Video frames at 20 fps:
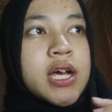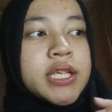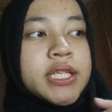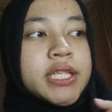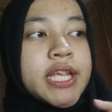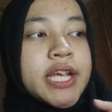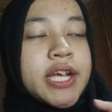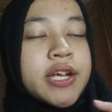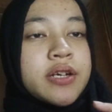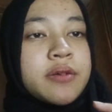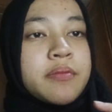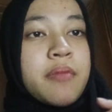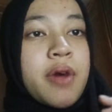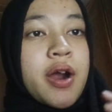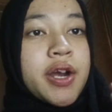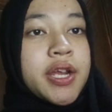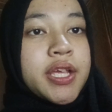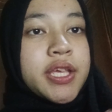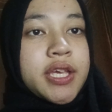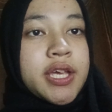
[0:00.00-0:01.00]
sneaker
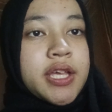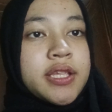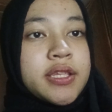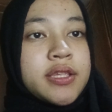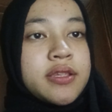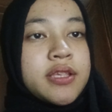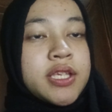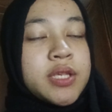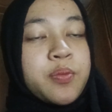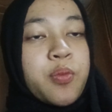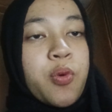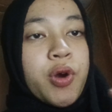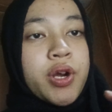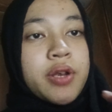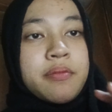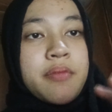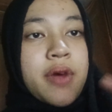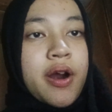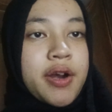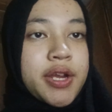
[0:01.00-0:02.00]
market, the
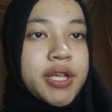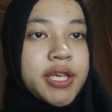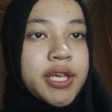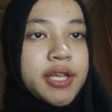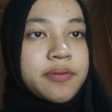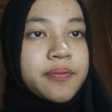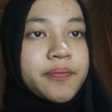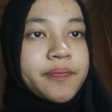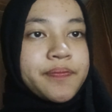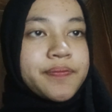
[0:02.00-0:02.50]
sport market.